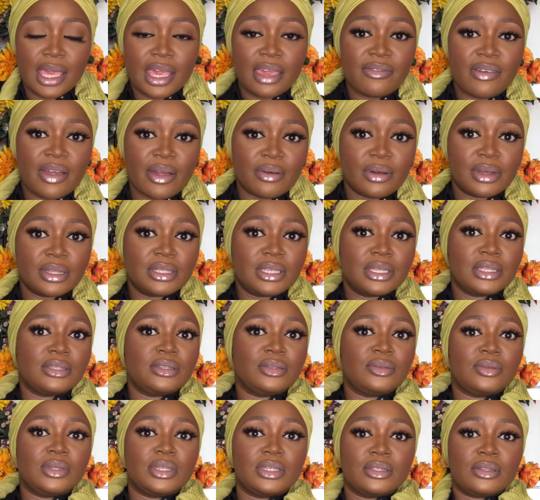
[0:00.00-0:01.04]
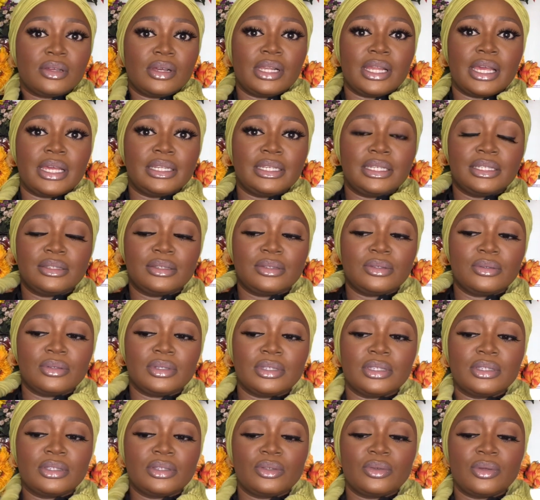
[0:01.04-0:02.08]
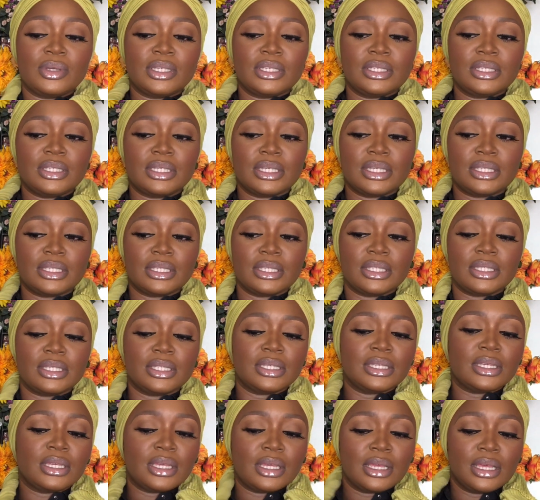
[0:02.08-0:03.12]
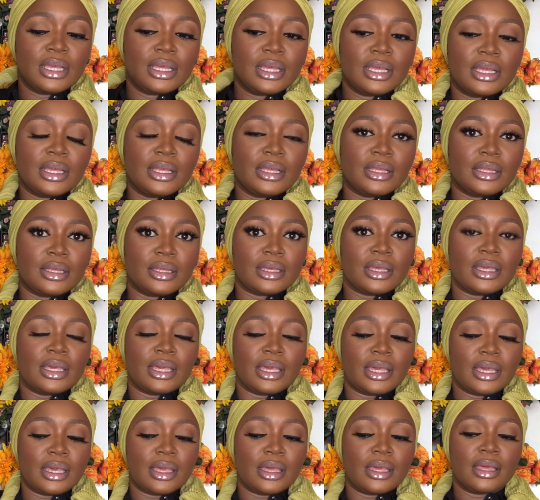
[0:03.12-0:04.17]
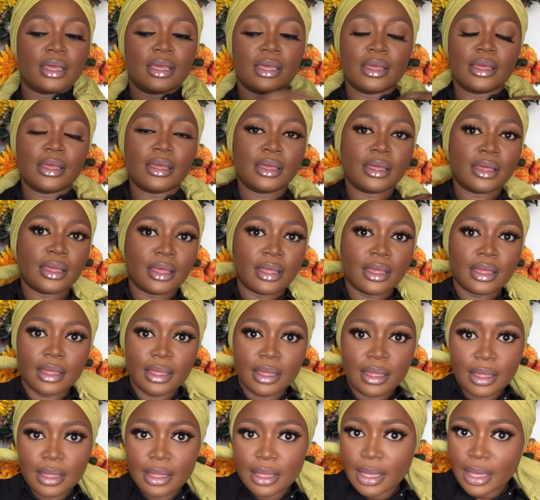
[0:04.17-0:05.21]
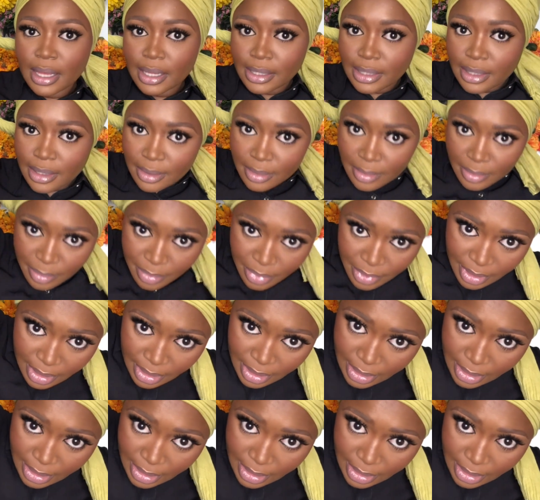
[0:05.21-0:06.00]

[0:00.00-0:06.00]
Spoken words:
If I want to twist, all I need to do is twist it, okay, and then bring